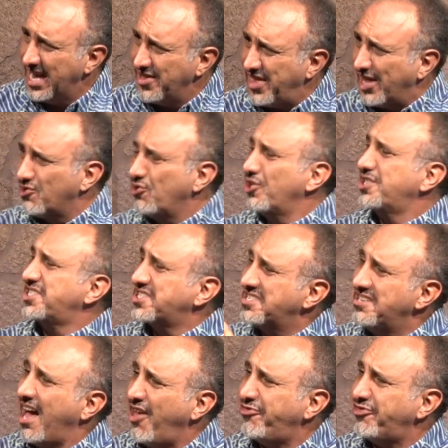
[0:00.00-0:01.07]
that looks
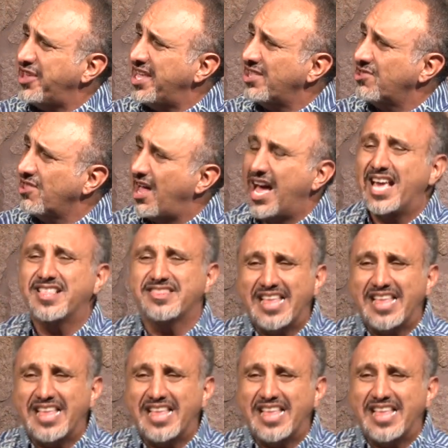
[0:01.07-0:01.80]
nothing like